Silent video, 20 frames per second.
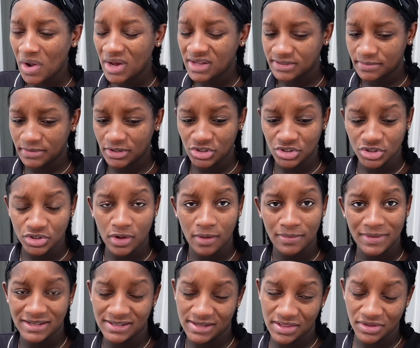somebody just called
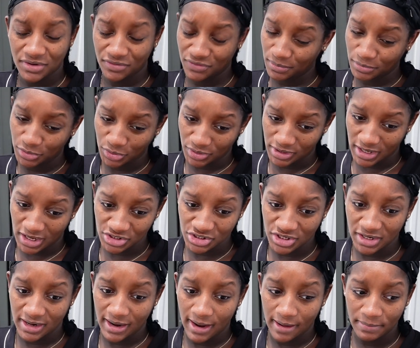me and said they're from DoorDash
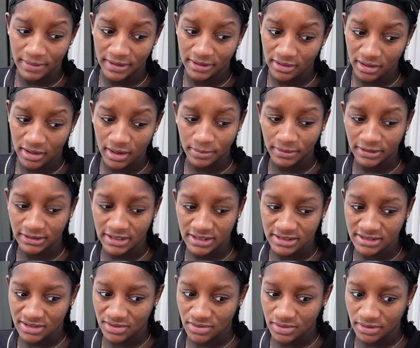and it happened a couple of
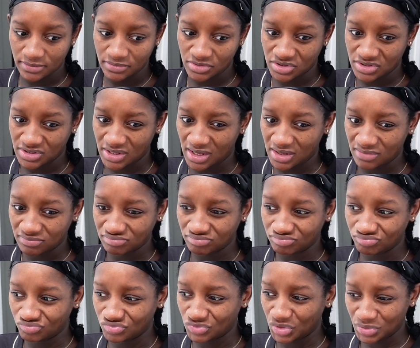days ago and I'm just like,
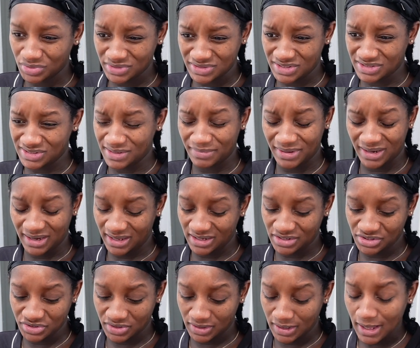mm, who is this? I'm not
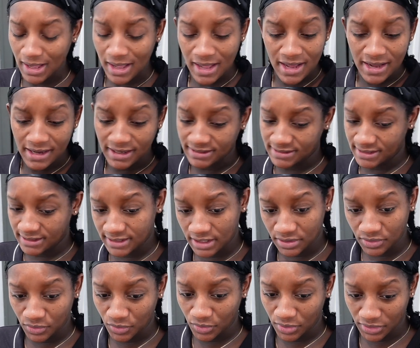answering because I
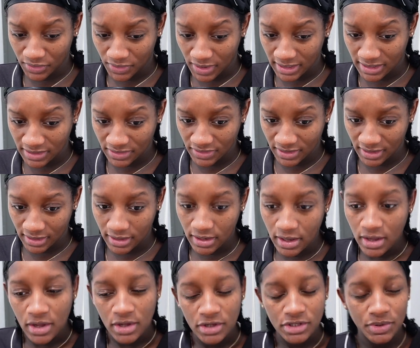didn't order anything.
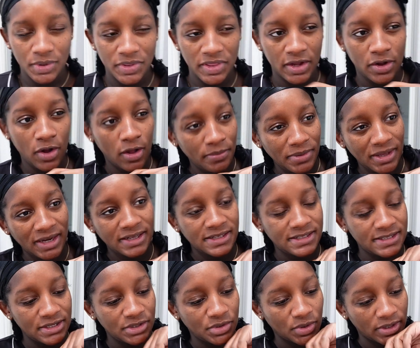So when they called me and I
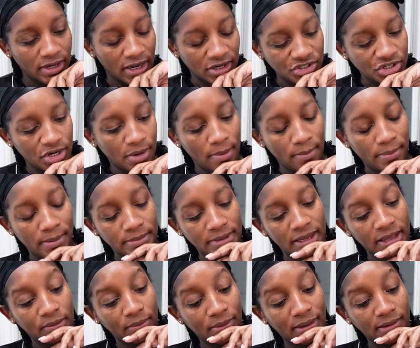seen DoorDash come up, I'm
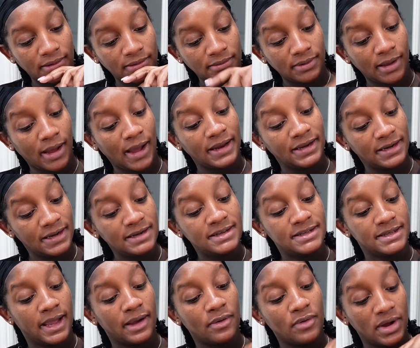like, well, I did
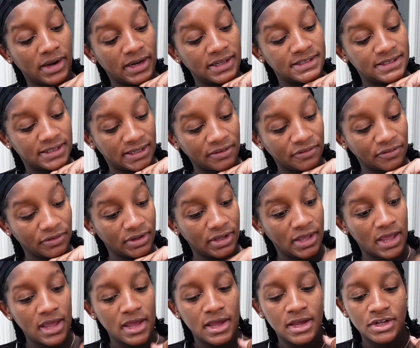say I wanted
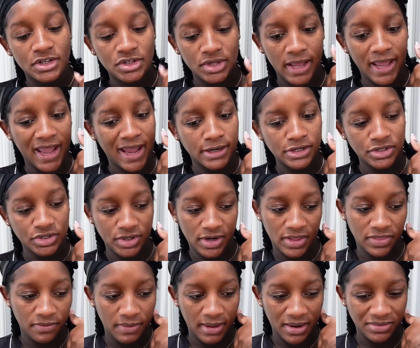delivery. So I answered
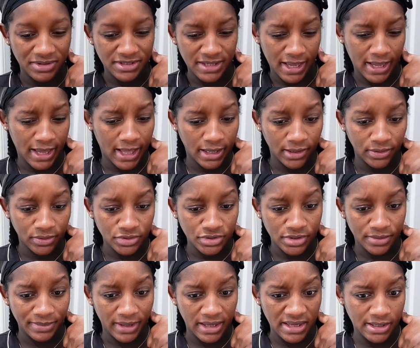and the man was like, hello.
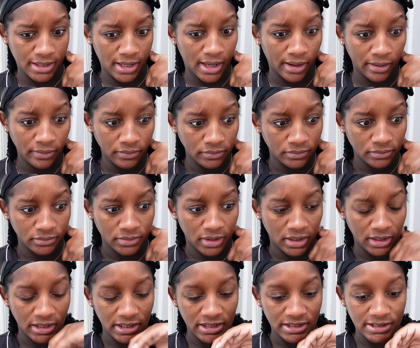So I'm like, yeah.
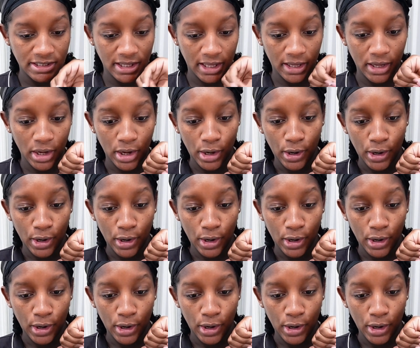And he's like,